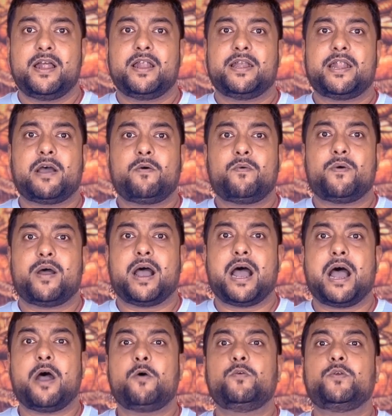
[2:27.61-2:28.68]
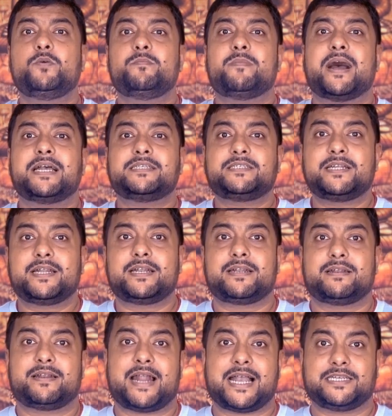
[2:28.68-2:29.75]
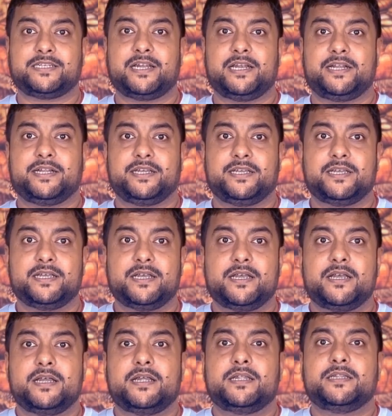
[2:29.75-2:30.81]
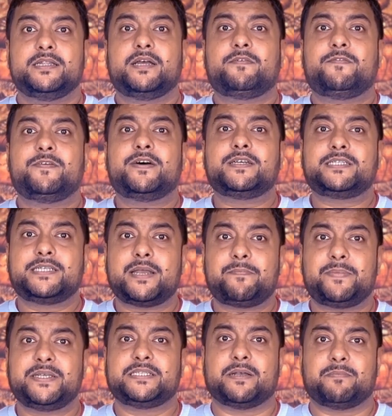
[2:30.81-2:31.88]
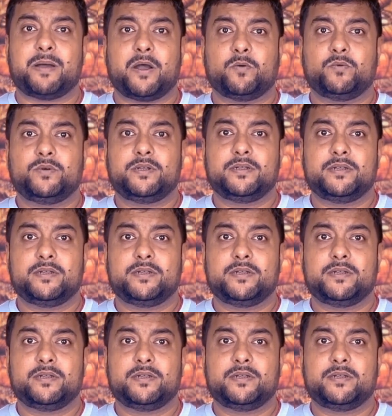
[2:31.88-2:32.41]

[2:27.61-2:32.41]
Now, how to master rationality? The first step is about